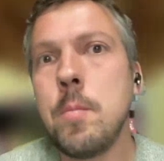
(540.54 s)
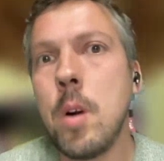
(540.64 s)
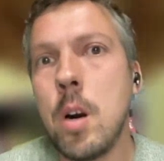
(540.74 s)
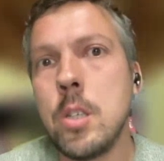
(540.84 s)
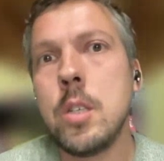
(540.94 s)
in
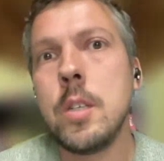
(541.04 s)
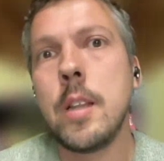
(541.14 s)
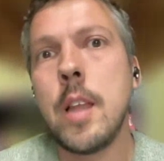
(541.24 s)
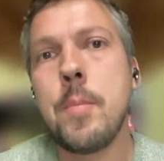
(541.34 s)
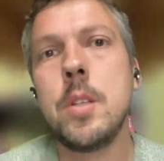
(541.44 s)
March
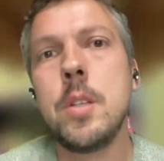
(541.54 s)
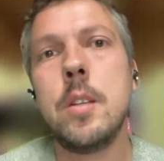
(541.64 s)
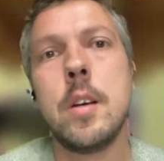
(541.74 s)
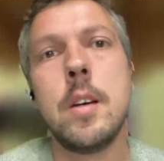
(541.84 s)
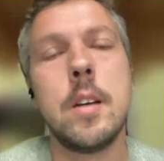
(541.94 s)
that happened
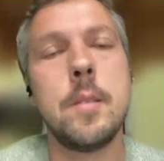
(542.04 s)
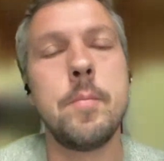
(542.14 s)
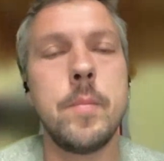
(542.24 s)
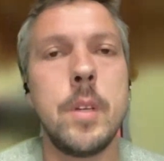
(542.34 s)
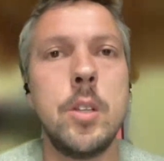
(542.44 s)
in
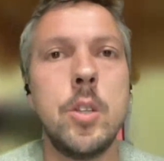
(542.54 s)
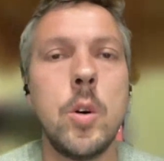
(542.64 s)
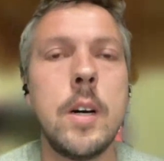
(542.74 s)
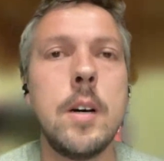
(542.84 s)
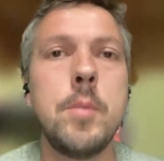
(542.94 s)

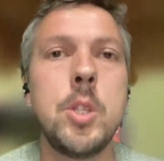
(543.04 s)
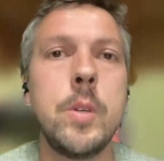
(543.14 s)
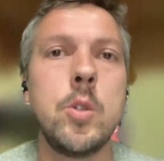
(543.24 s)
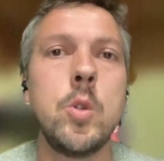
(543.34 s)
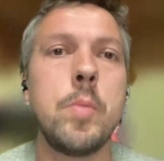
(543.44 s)
Doha
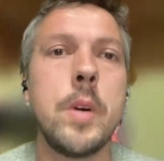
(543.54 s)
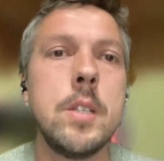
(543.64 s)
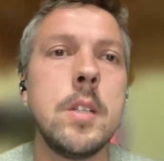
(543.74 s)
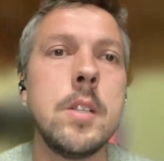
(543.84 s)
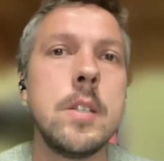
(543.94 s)
between the two
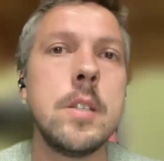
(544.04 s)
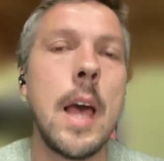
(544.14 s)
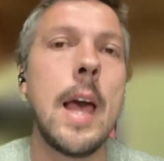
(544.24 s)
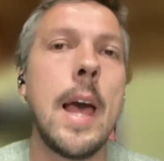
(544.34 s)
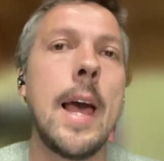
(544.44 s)
presidents,
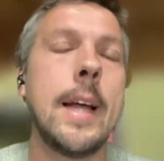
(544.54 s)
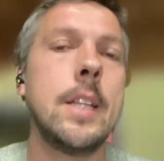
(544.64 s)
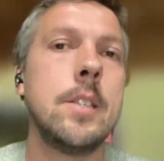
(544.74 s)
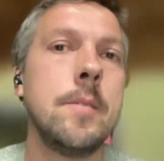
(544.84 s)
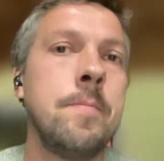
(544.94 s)

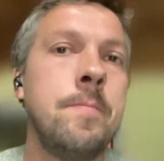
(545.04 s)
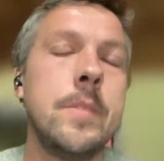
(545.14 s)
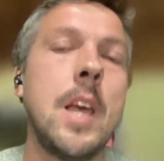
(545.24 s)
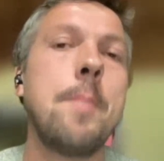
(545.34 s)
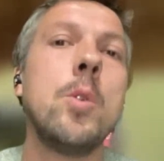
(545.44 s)
and
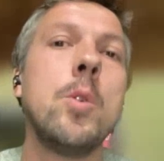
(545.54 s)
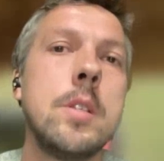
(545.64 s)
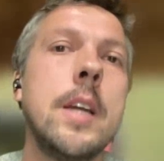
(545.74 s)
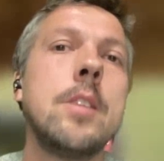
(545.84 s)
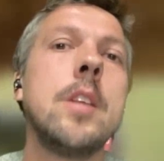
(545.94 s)
they both
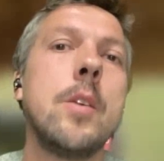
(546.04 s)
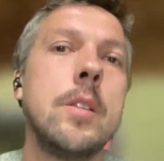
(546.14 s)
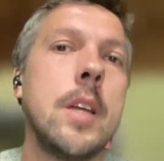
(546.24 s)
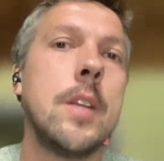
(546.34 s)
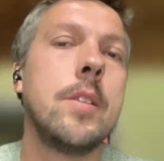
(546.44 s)
stated their
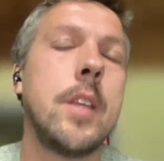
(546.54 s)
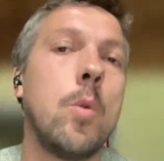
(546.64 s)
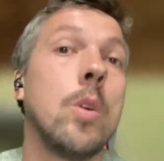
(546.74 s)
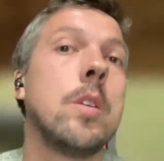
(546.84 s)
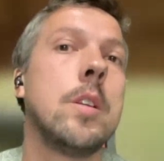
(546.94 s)
intent that they
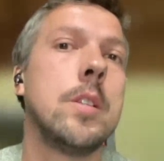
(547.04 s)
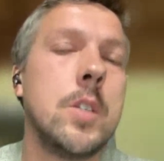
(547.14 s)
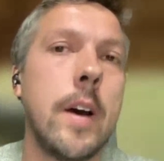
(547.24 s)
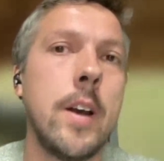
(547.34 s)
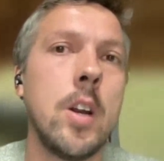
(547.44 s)
wanted a
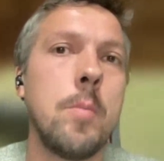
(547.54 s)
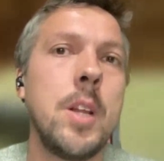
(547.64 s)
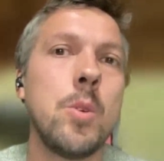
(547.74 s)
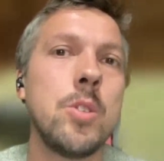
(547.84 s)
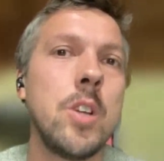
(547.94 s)
ceasefire, but
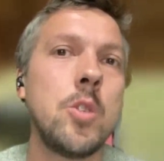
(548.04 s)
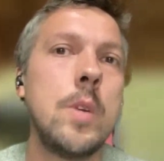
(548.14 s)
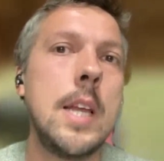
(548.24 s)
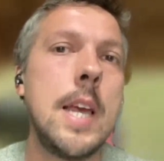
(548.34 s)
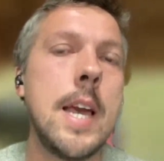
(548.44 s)
it was not
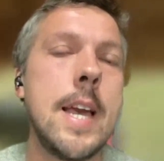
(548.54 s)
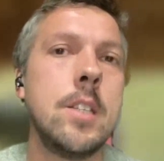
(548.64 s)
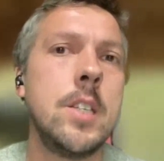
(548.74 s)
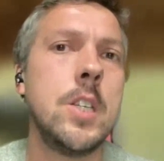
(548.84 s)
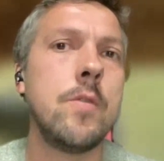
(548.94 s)
really a
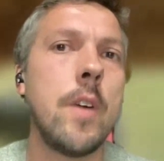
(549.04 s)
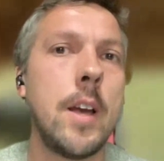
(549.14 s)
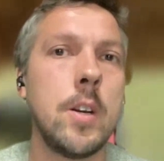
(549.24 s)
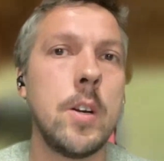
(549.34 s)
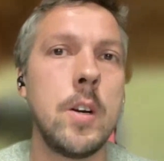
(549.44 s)

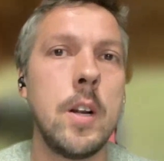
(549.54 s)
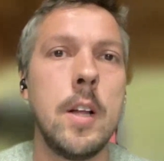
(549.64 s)
ceasefire